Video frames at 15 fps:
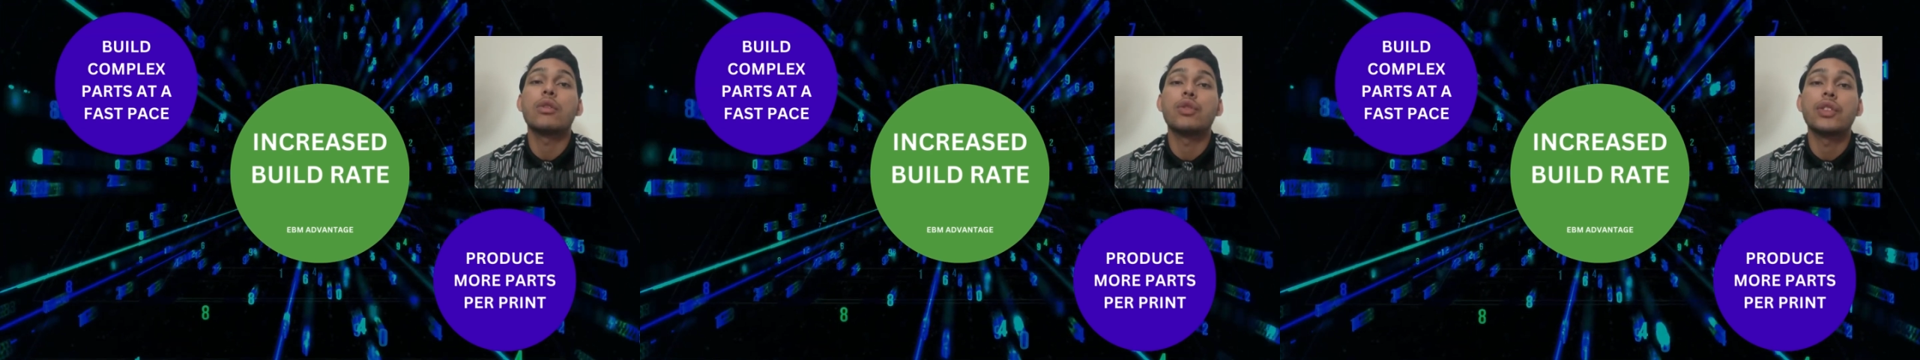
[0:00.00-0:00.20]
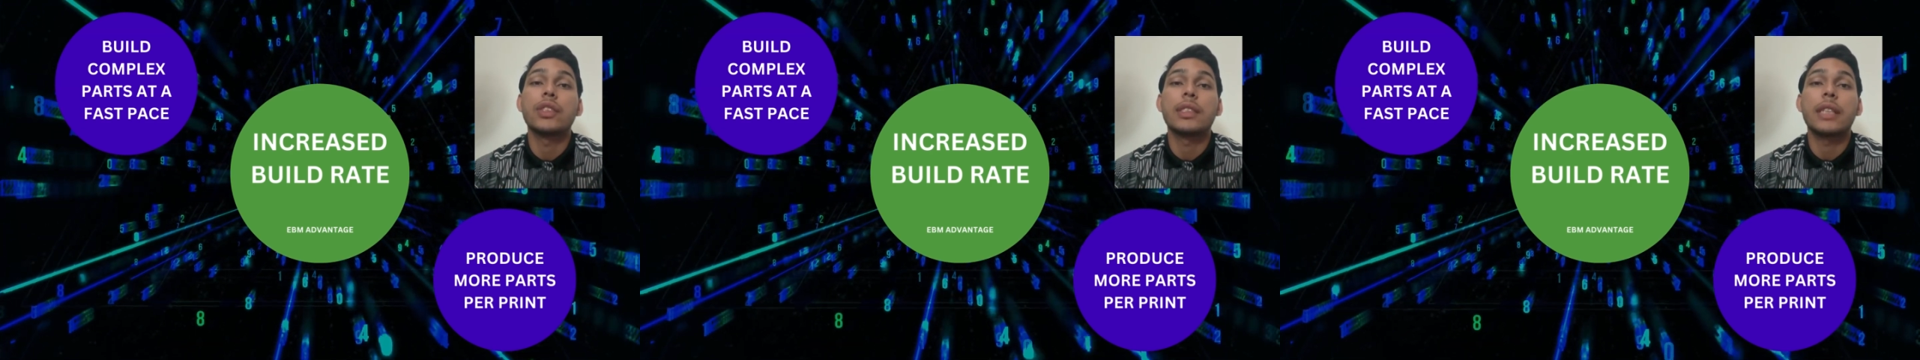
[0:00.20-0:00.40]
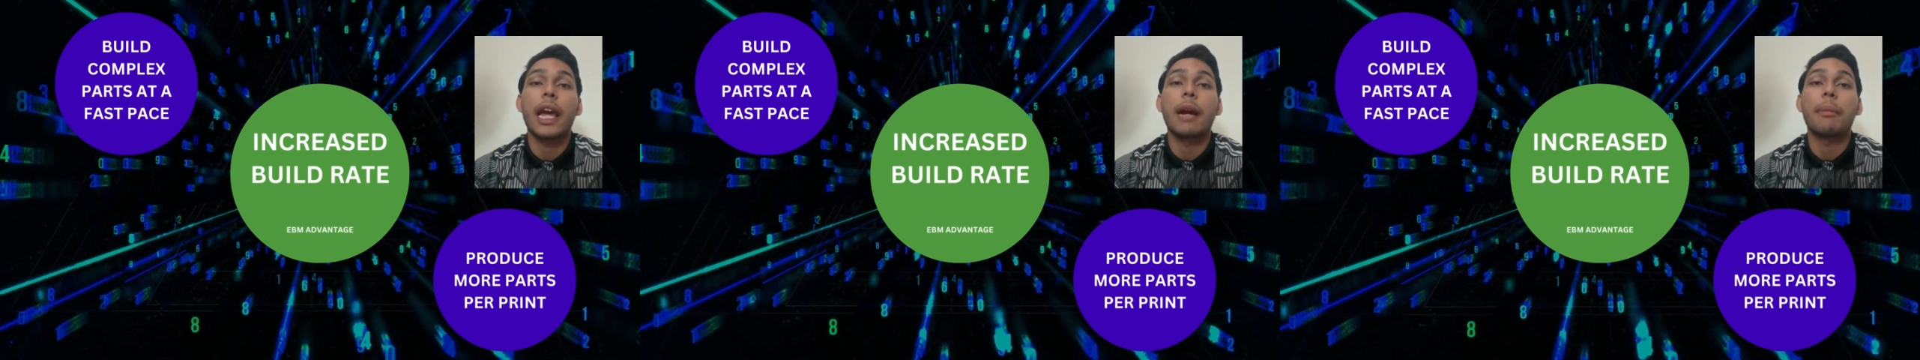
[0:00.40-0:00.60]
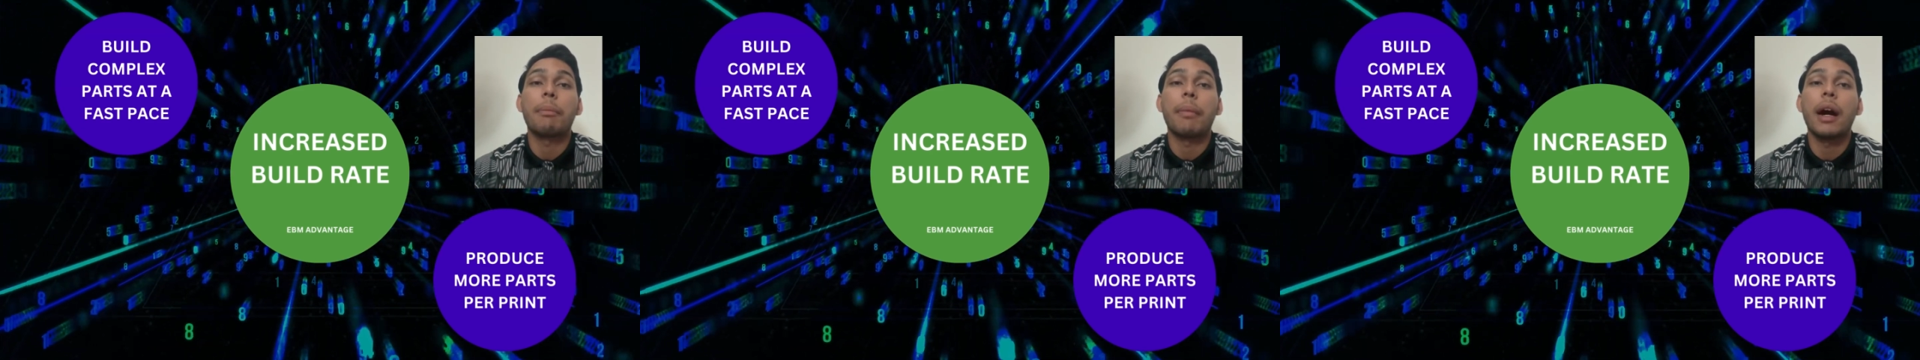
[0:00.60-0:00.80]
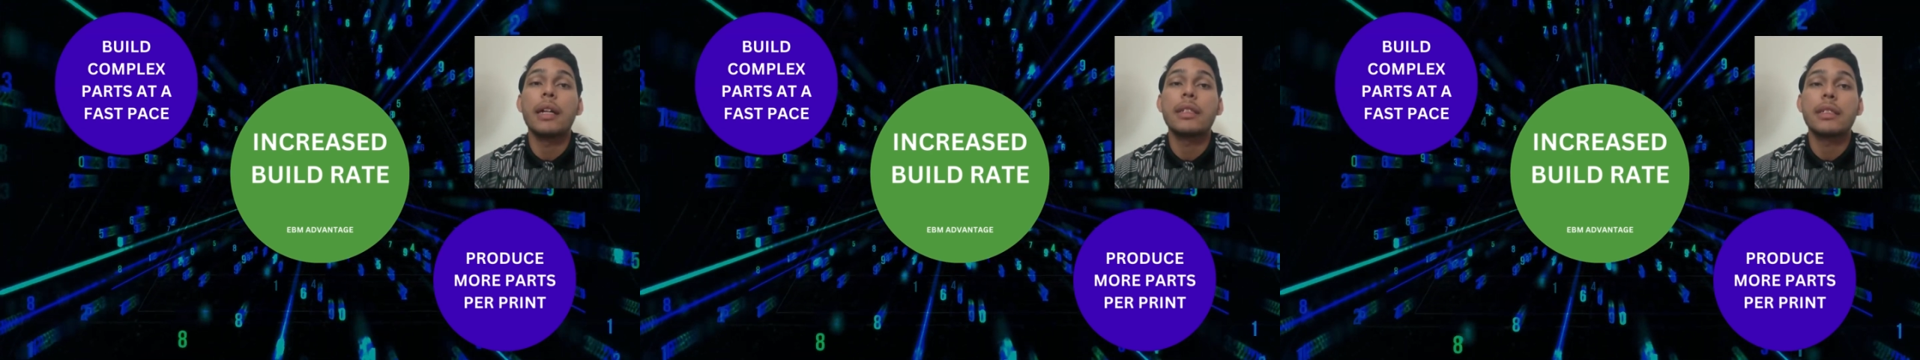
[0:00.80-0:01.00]
to stack
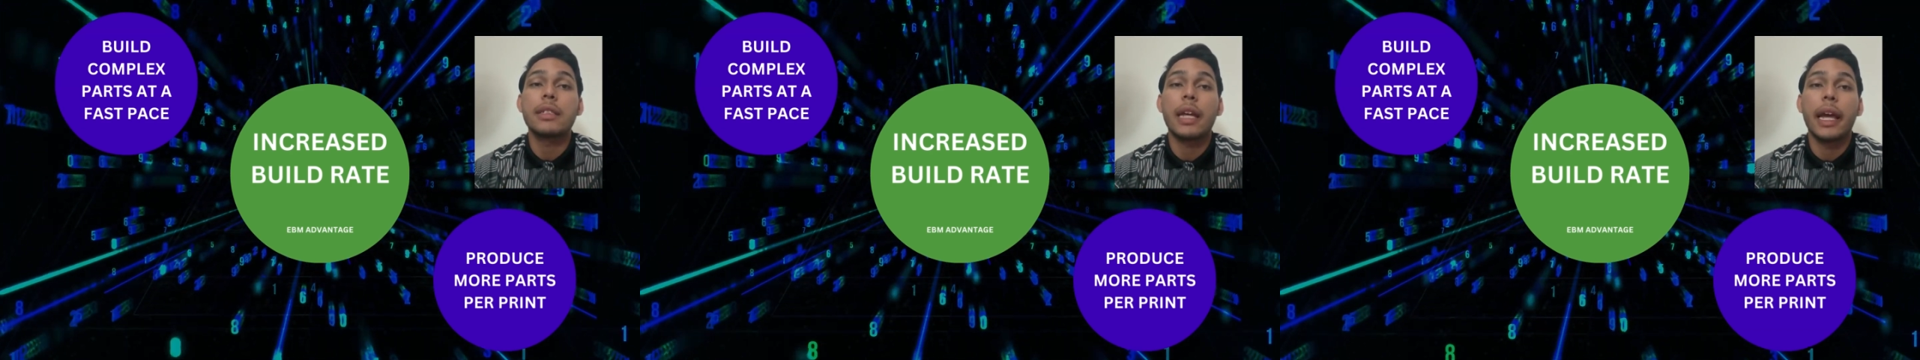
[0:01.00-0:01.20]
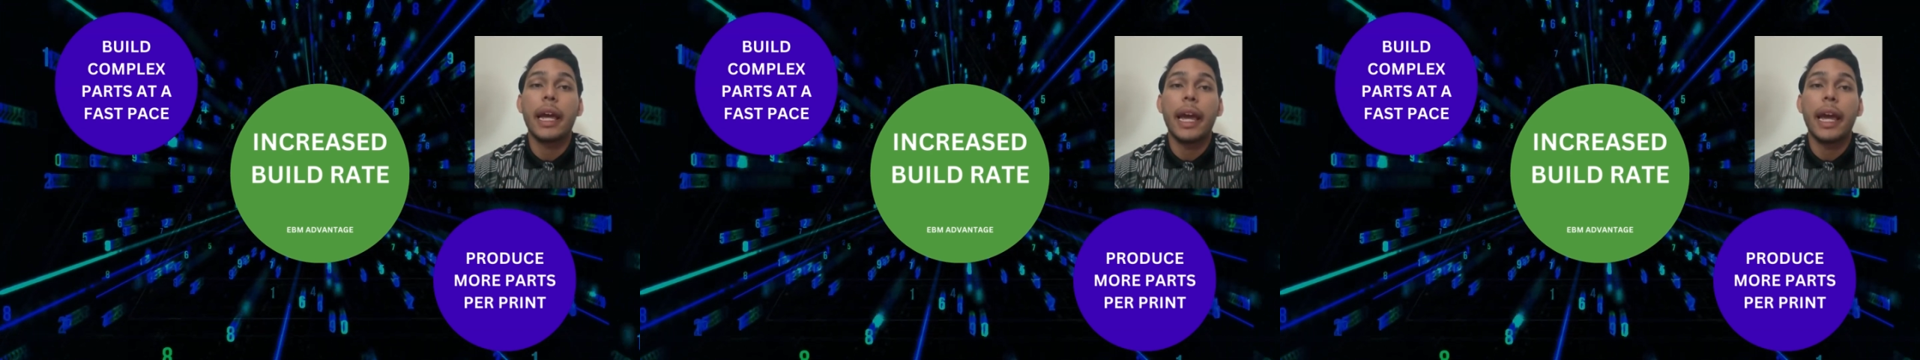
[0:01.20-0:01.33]
parts